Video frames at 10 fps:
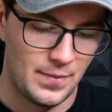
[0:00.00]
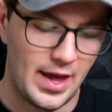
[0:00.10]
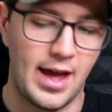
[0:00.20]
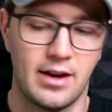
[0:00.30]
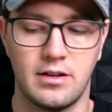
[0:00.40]

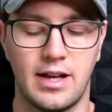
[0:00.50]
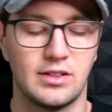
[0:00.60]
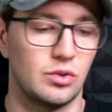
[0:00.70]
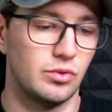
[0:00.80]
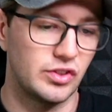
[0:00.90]
And
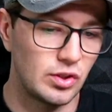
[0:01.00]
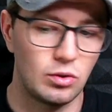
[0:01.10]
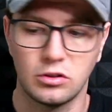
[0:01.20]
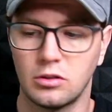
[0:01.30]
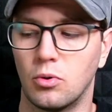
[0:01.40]
as a
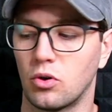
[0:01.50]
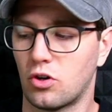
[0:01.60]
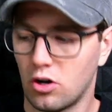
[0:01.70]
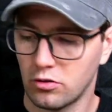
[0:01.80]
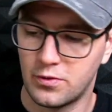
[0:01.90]
result, more
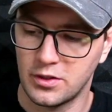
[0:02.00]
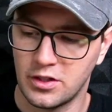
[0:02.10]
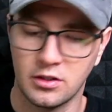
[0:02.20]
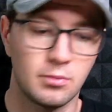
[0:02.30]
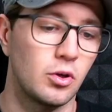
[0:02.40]

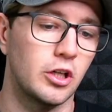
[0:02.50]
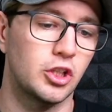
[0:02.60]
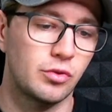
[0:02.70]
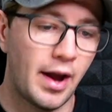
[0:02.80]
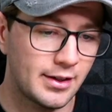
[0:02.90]
confident, more
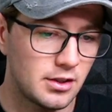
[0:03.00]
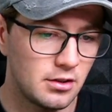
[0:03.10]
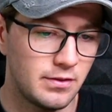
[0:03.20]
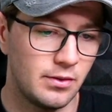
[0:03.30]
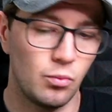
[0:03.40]

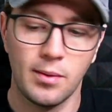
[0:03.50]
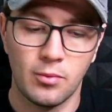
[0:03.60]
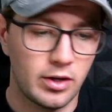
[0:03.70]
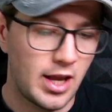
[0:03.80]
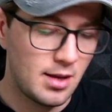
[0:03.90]
attractive, and way
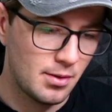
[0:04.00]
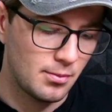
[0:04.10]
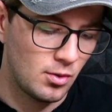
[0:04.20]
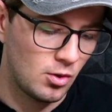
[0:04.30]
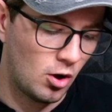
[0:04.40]
more
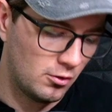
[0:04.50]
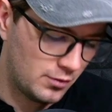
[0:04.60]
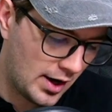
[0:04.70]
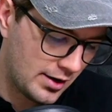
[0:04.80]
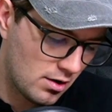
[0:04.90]
capable of
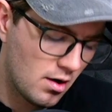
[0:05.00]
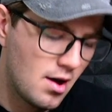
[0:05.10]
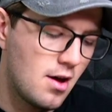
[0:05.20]
either